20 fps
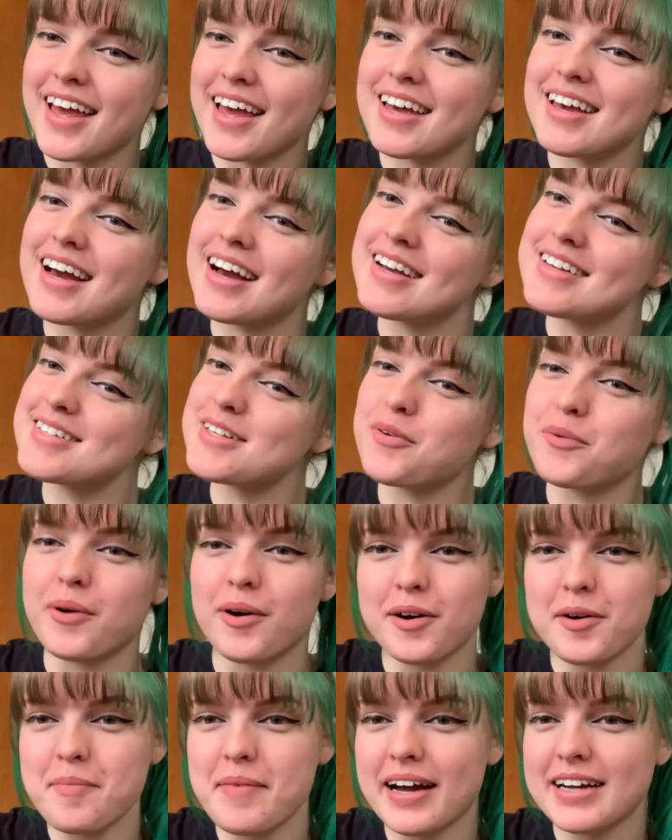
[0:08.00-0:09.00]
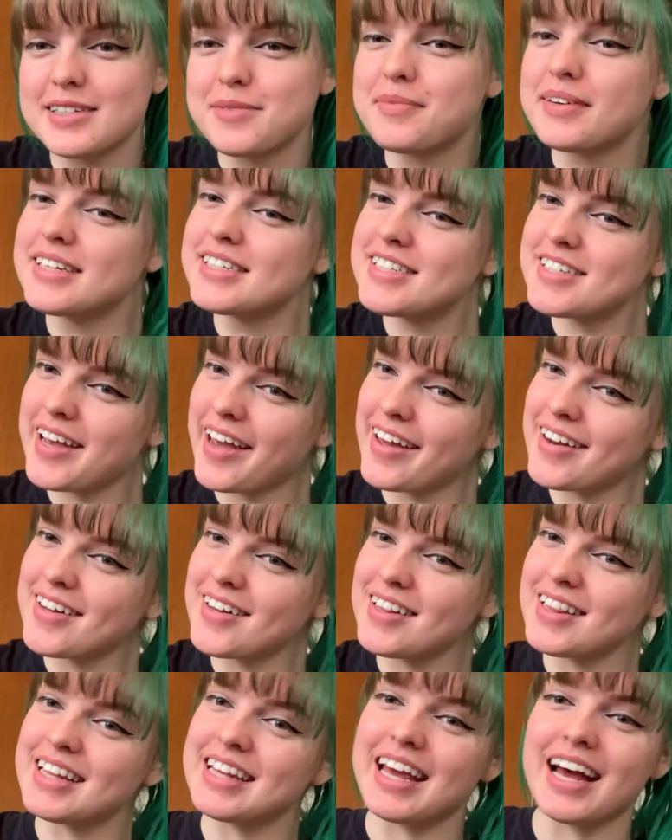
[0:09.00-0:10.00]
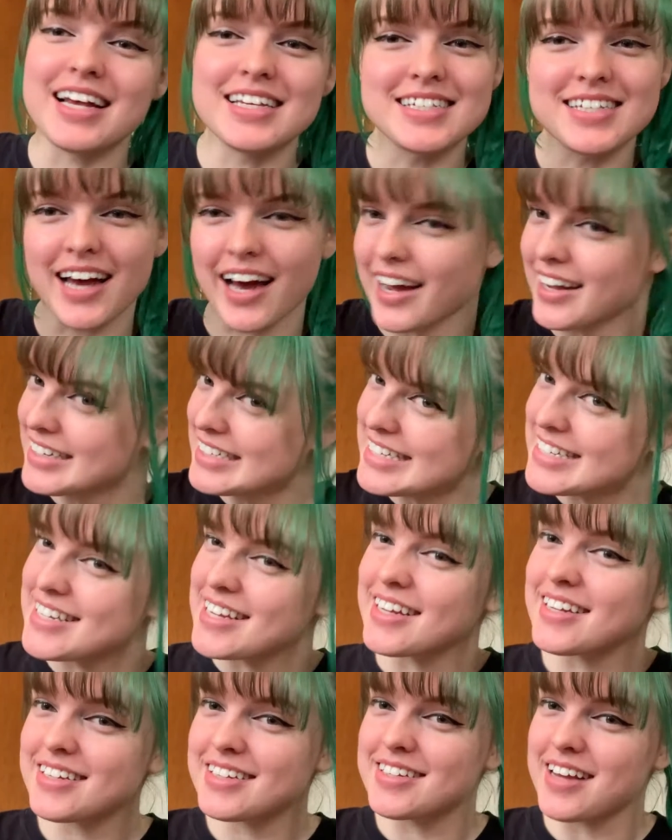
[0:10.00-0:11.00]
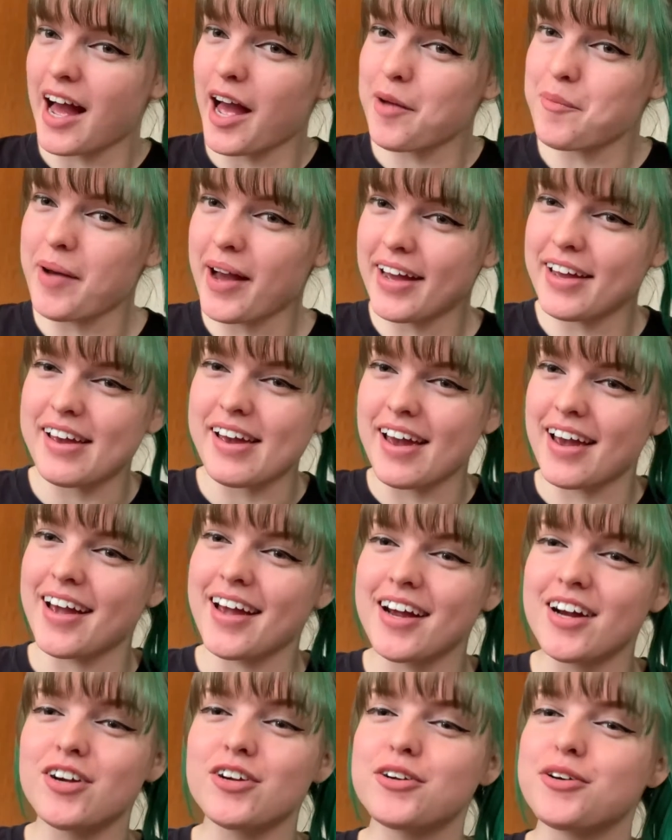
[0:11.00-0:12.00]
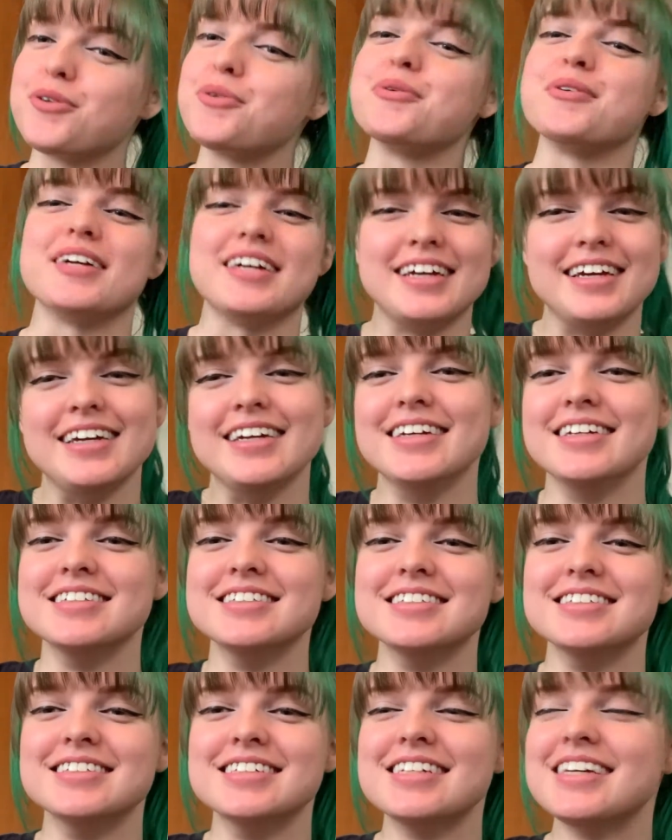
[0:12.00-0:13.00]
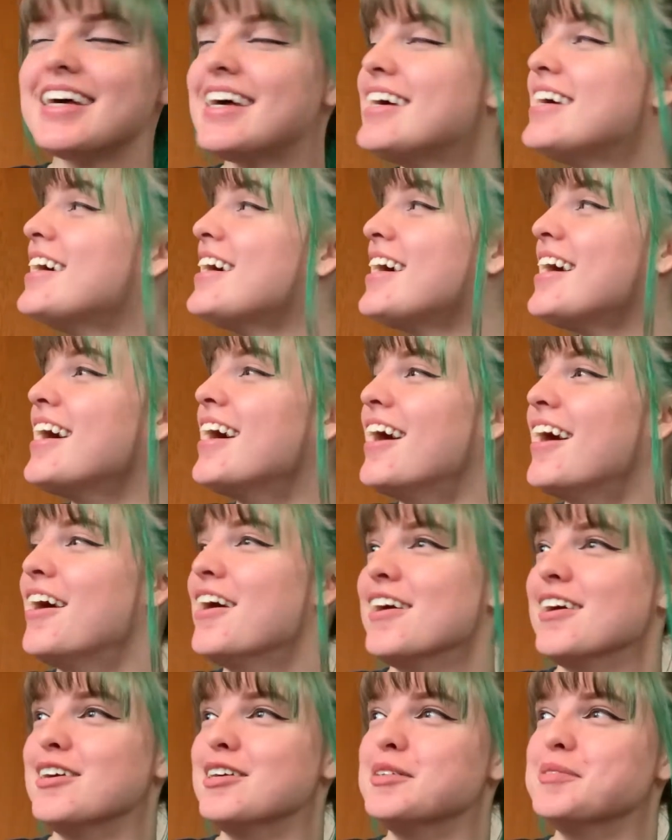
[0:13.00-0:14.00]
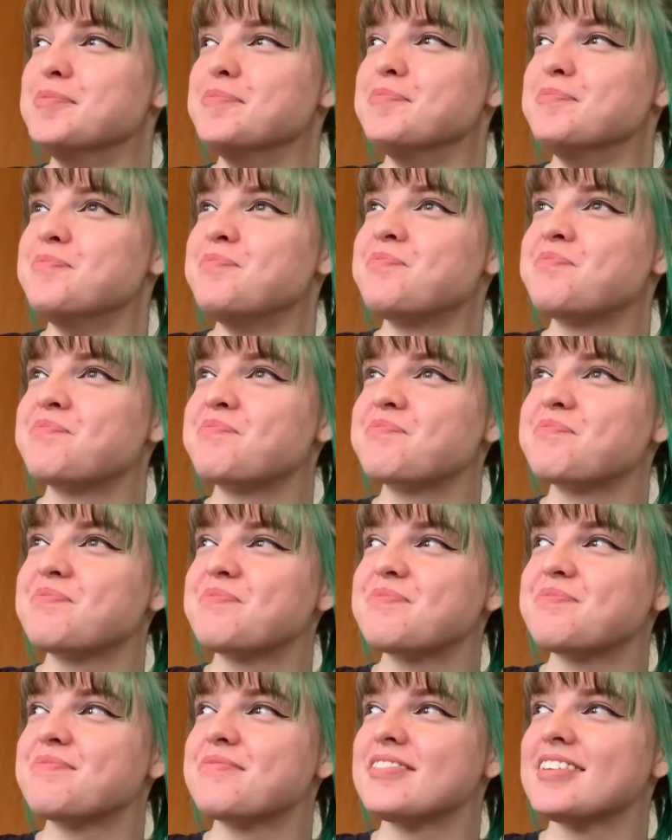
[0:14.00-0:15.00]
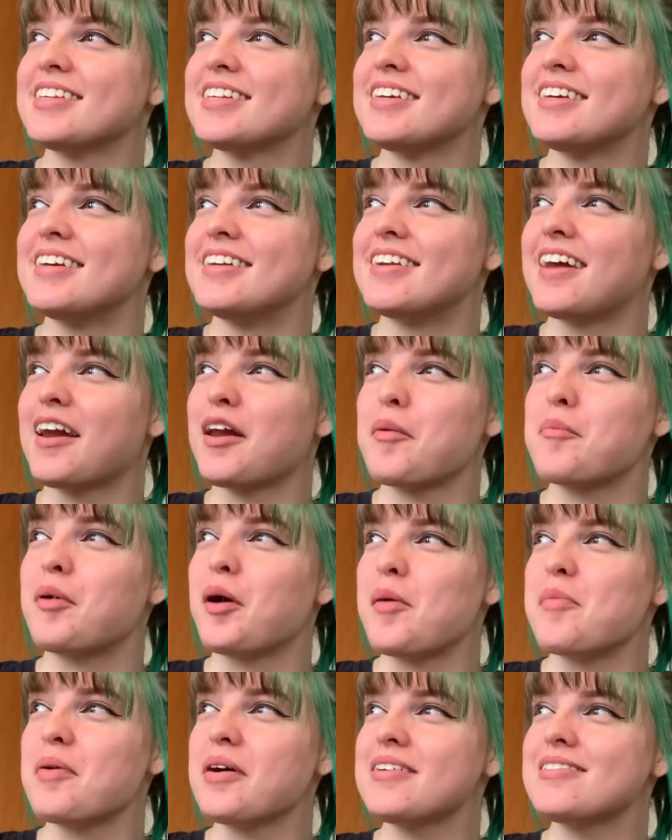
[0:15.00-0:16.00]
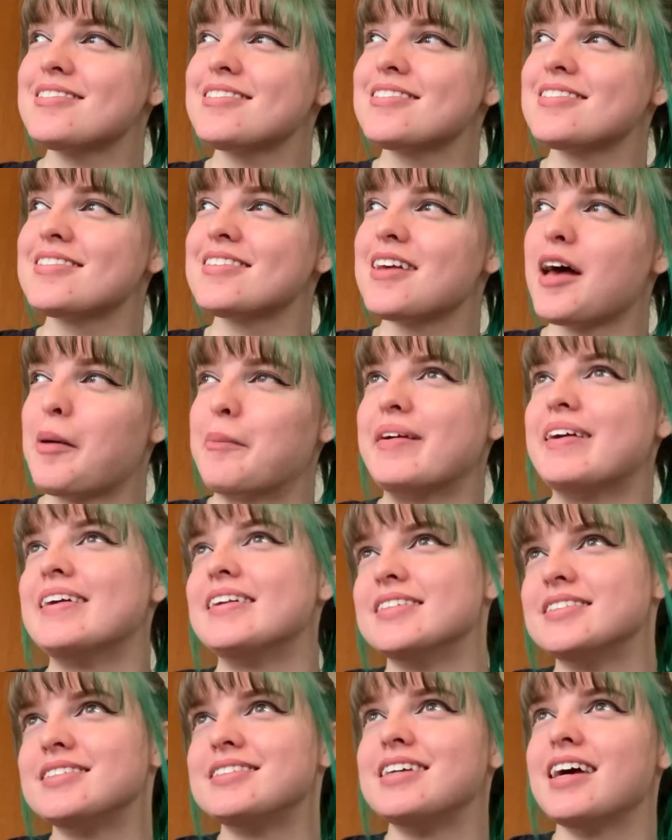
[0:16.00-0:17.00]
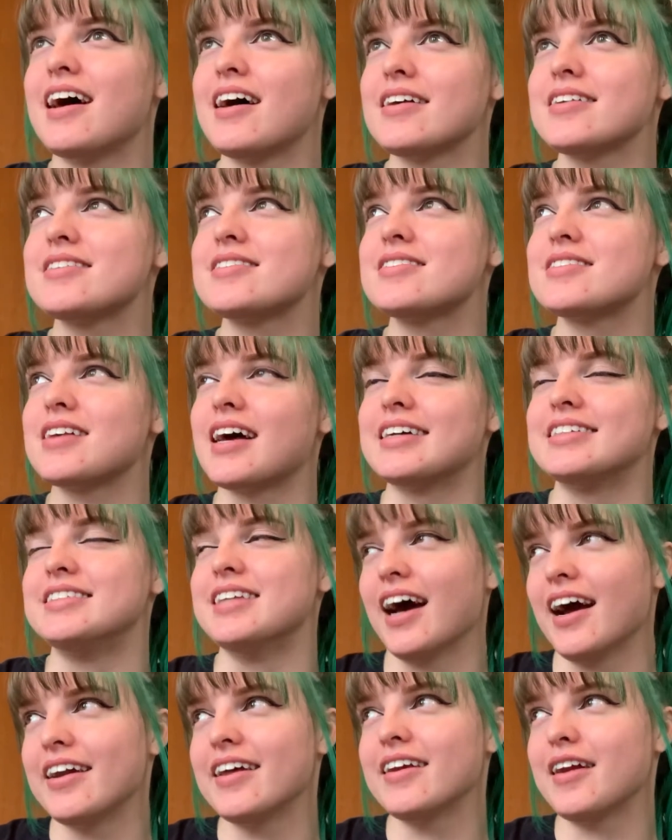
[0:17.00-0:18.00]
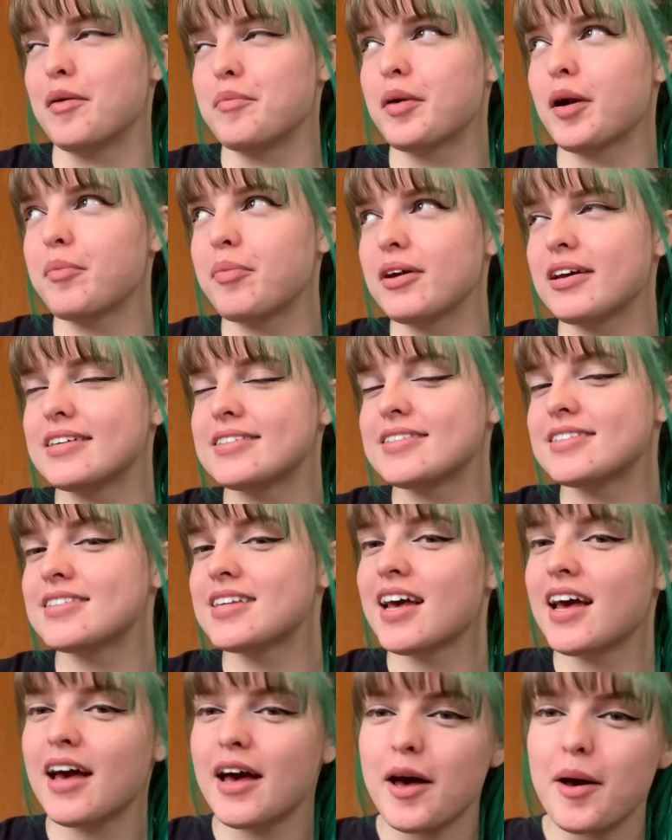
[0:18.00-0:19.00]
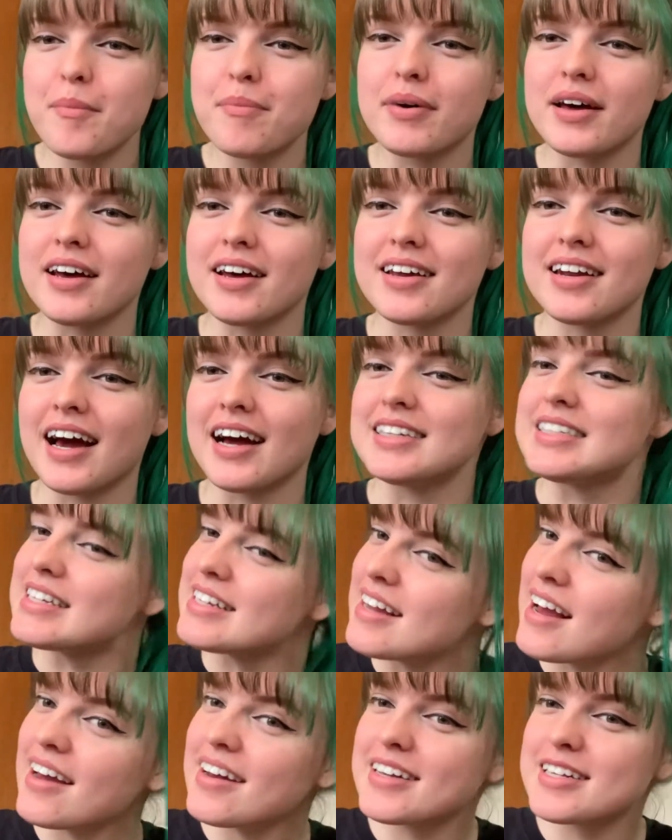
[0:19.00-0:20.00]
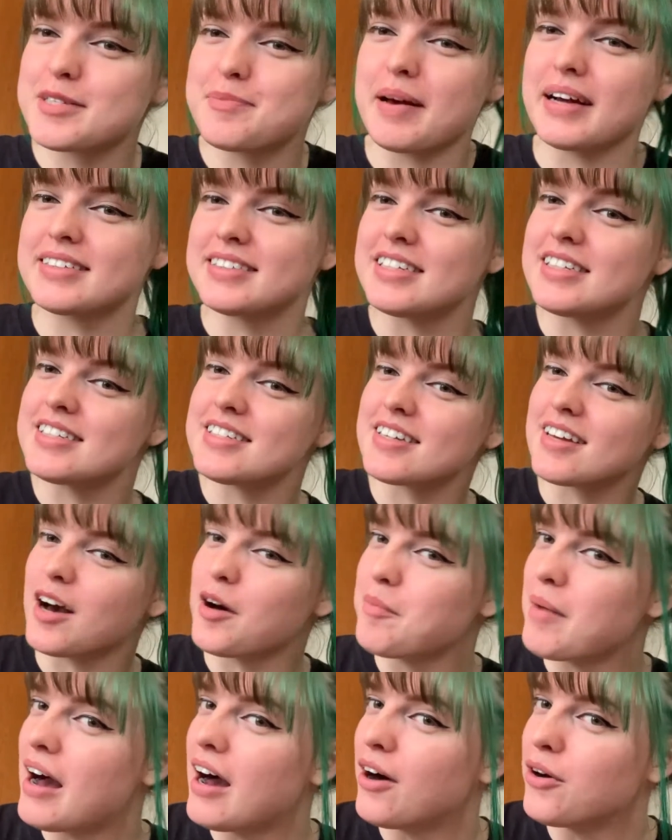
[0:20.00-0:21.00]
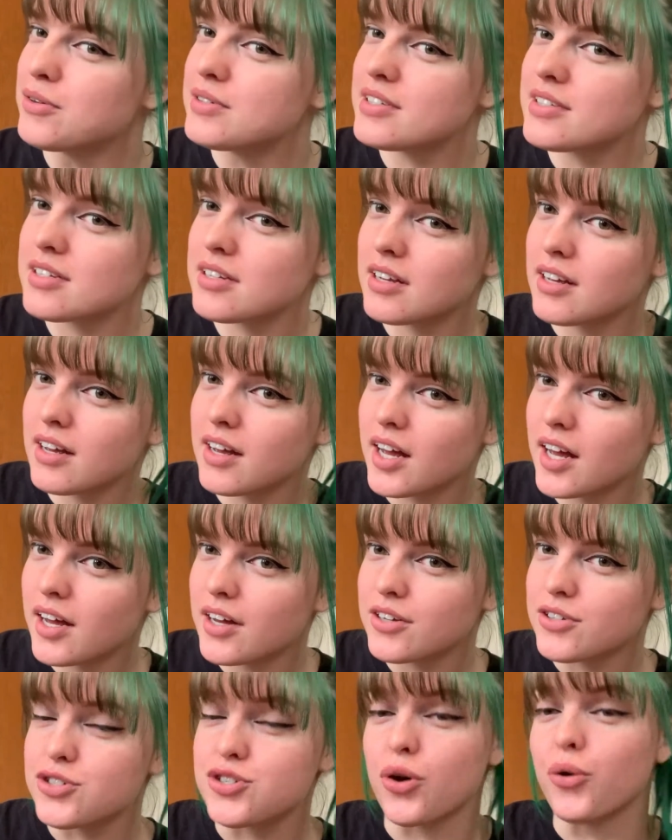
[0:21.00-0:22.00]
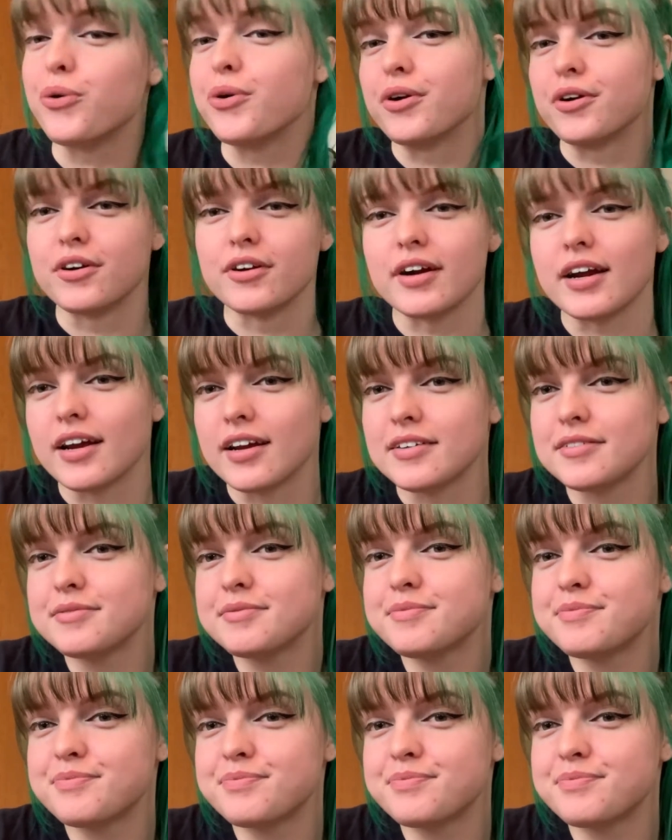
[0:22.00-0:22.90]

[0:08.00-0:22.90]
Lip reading: guys, welcome back to my channel. Yes, I did dye my hair green. Not on purpose. I mean, yes, I dyed it on purpose, but I did not expect it to come out Joker green.